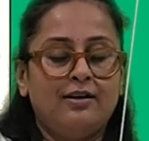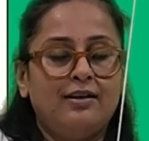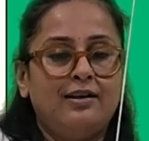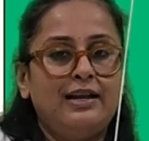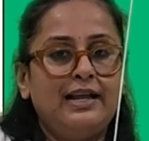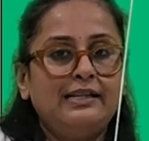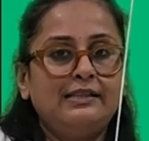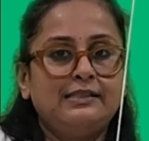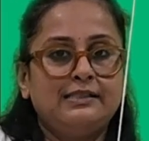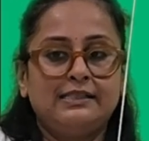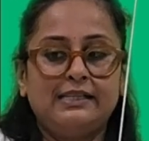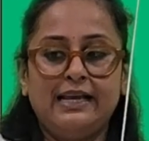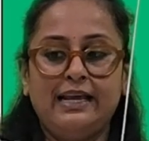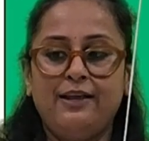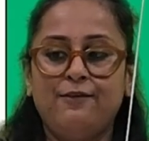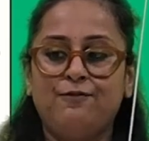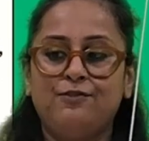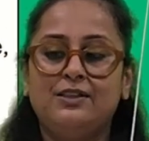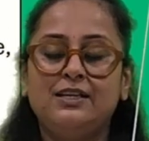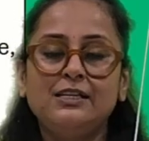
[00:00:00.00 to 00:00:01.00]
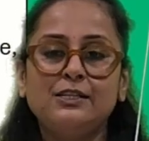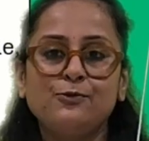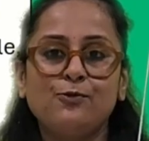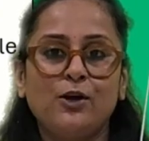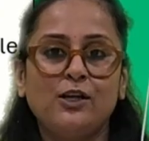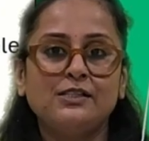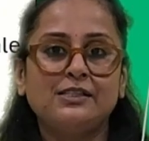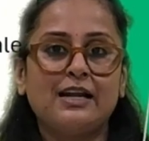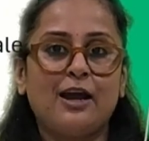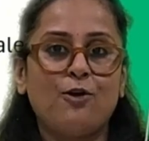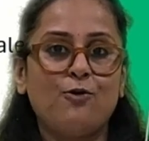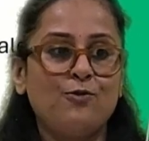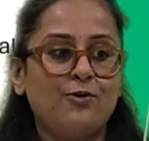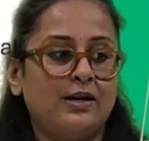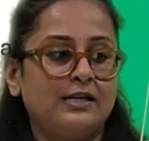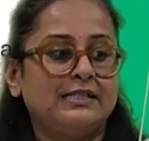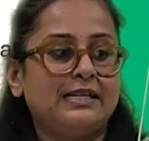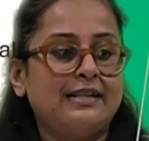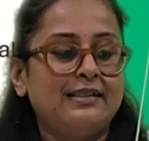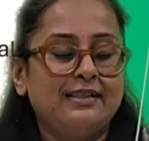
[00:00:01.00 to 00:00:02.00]
let's say if this was
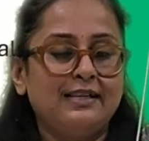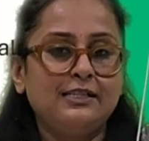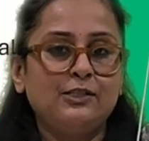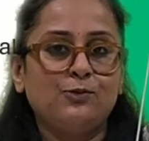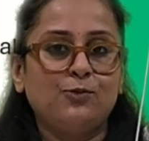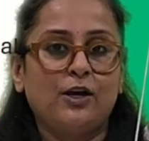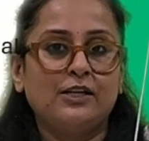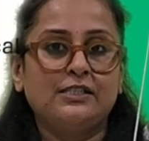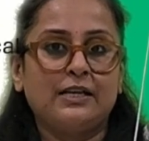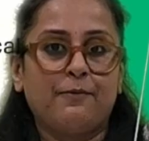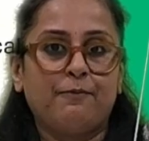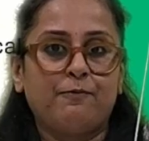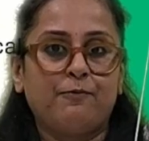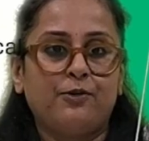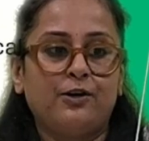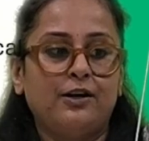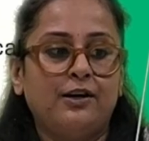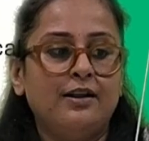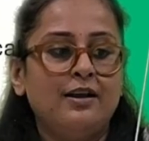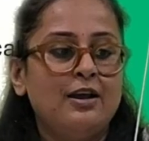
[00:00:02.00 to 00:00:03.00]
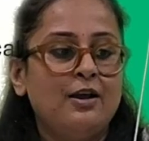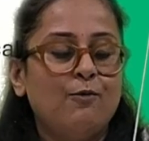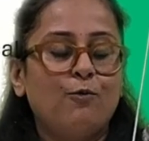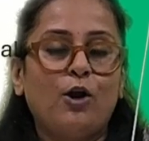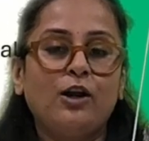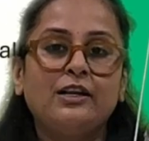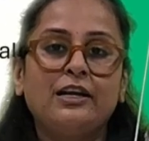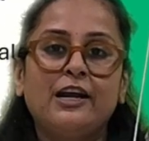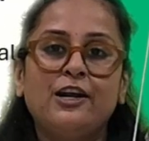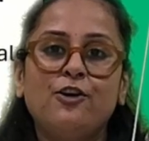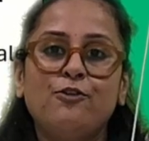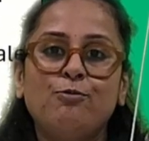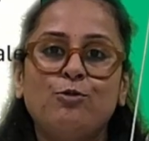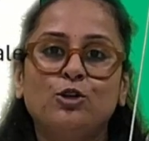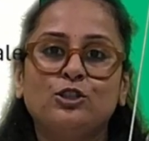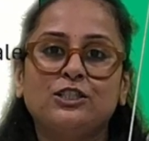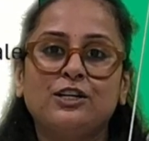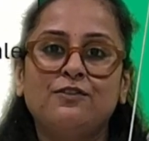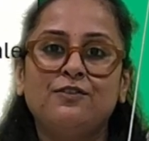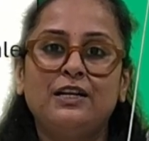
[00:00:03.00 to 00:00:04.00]
downwards and this was upward, what kind of
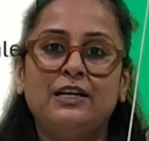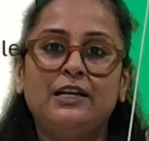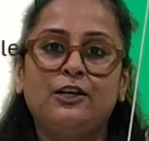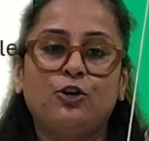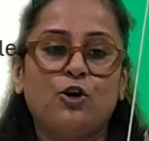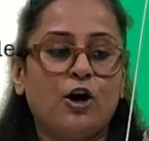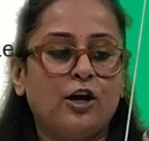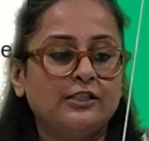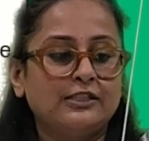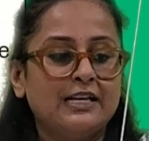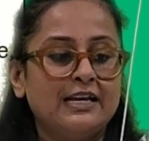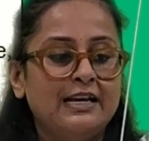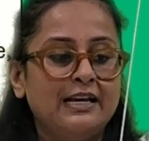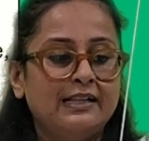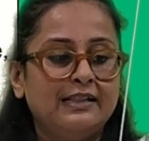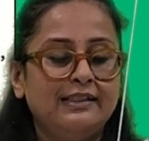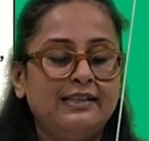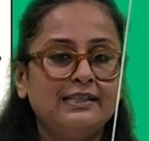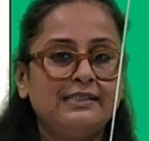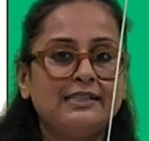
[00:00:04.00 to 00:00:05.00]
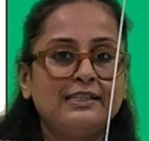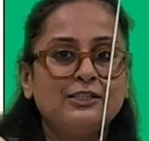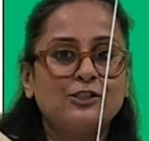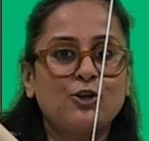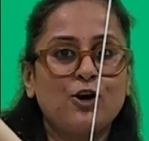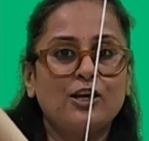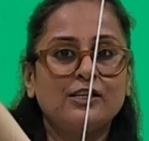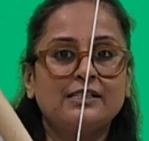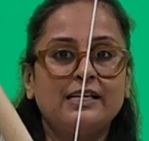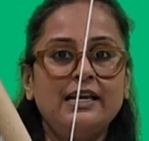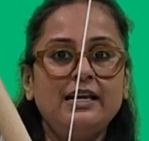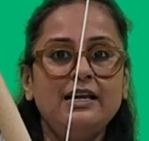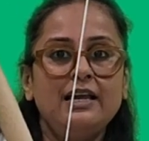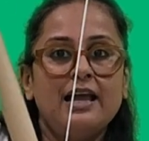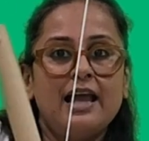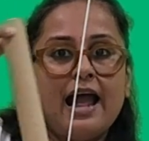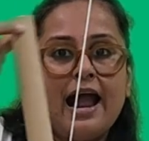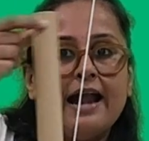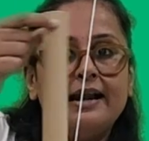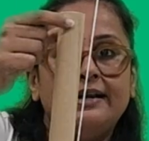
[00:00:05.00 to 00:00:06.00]
motion will it cause? This is causing
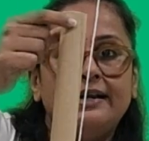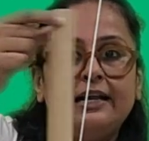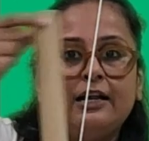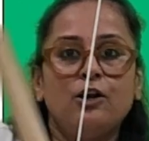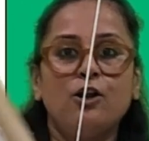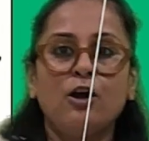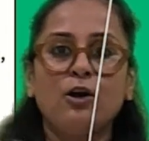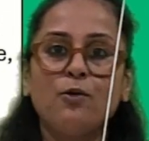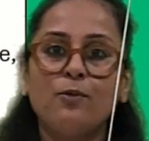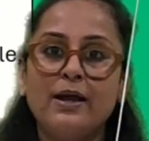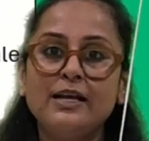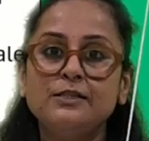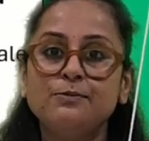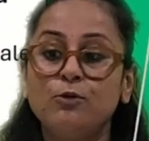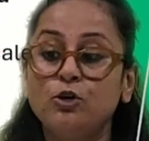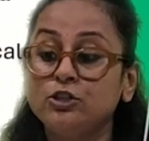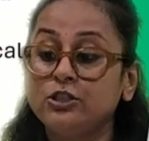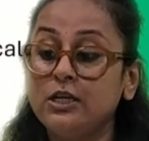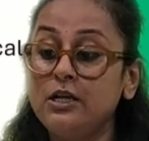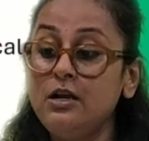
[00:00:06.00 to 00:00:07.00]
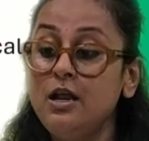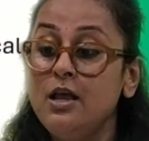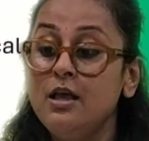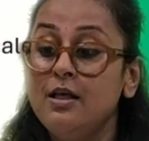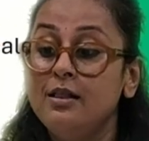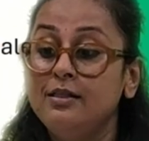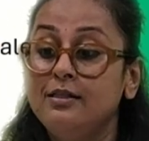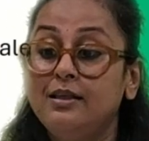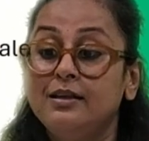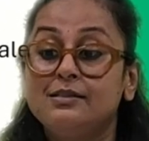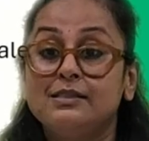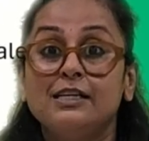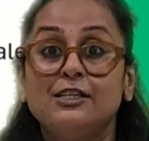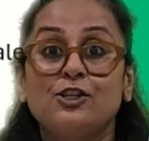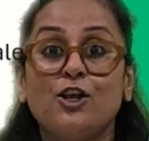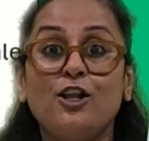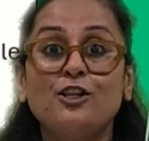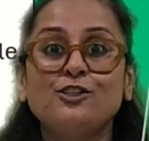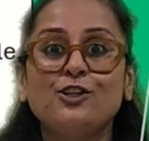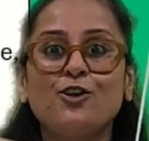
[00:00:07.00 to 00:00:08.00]
anti-clockwise motion. This is
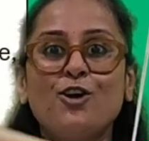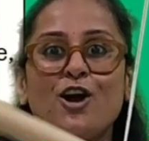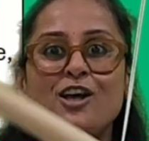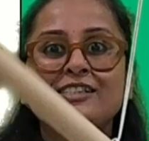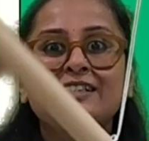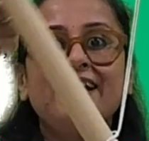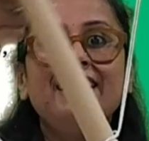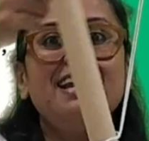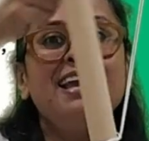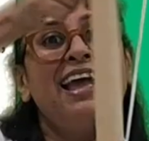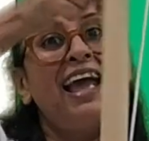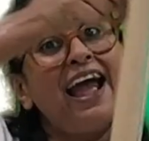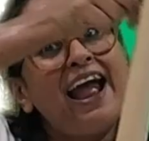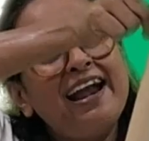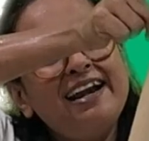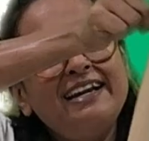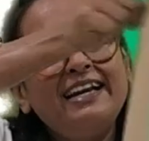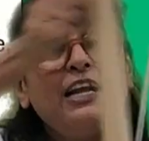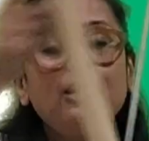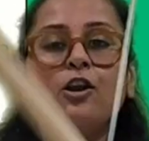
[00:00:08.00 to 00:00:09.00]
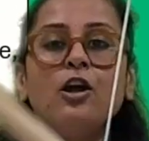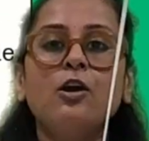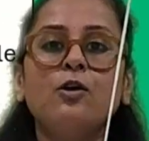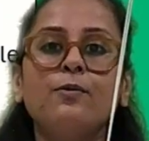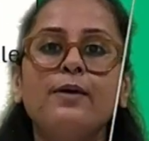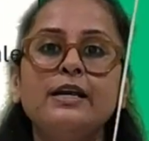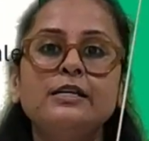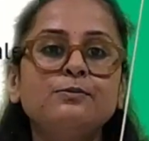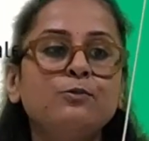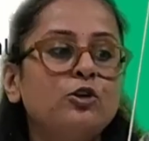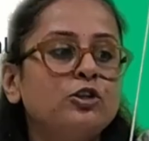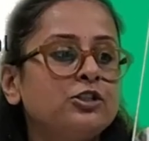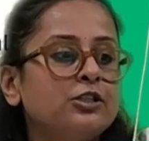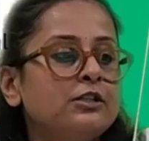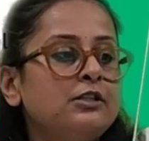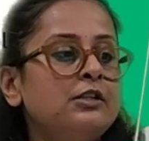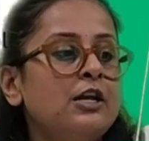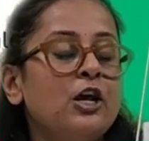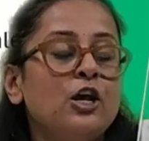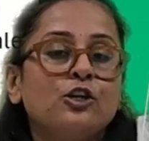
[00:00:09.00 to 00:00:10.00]
also causing anti-clockwise motion.
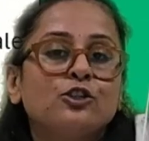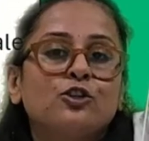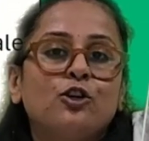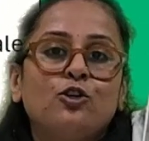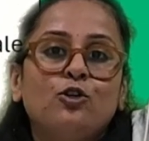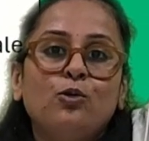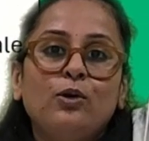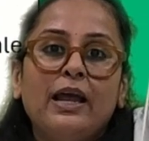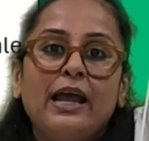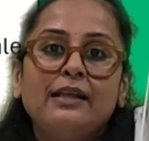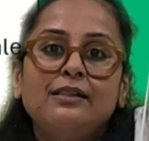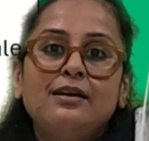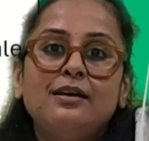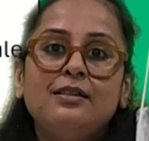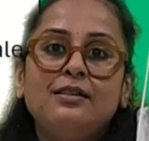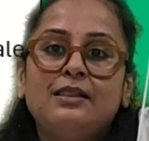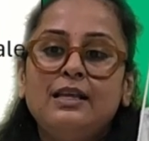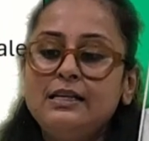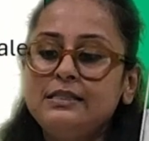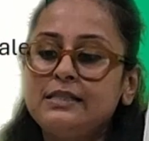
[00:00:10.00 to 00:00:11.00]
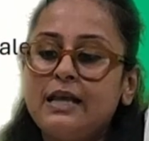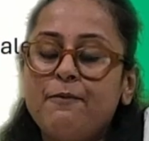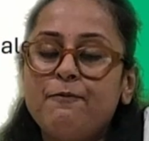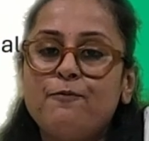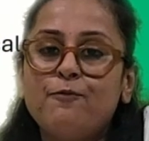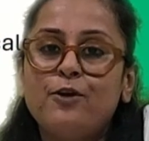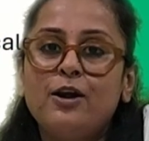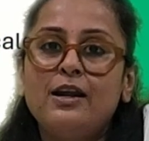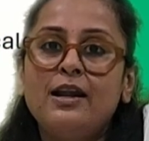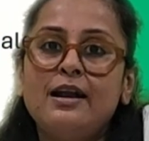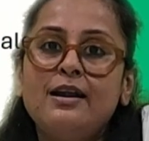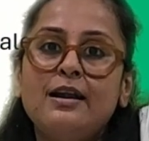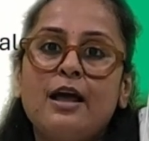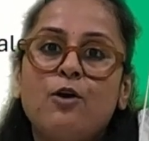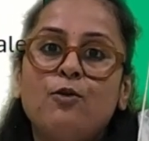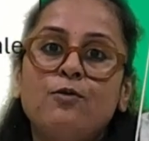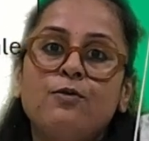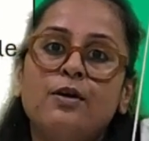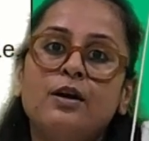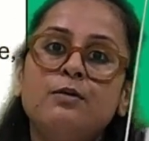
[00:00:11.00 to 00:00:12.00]
So together this upward and
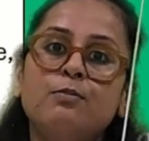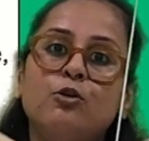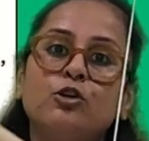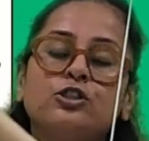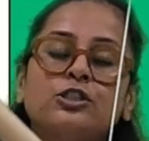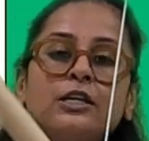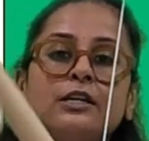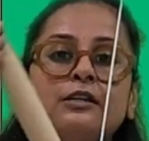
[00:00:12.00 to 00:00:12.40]
downward motion